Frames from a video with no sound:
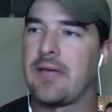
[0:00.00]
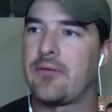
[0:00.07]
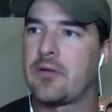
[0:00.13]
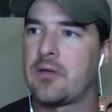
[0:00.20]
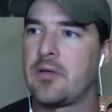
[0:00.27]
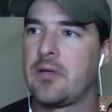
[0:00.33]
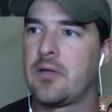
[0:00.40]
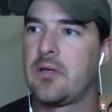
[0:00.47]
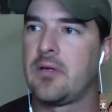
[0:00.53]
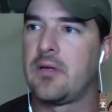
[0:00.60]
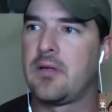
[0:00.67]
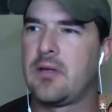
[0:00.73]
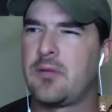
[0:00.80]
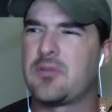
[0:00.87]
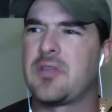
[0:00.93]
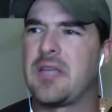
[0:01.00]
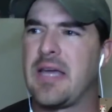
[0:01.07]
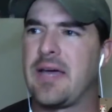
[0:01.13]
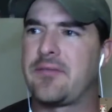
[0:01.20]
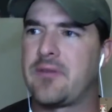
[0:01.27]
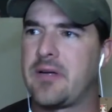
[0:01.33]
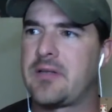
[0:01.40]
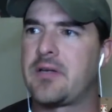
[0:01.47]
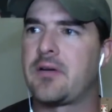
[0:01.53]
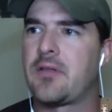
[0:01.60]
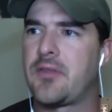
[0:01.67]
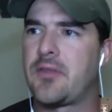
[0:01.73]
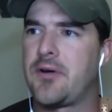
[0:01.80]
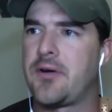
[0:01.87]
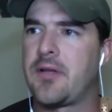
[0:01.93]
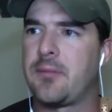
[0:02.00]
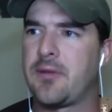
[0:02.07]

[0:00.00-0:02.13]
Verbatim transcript: It was the day after I turned 30,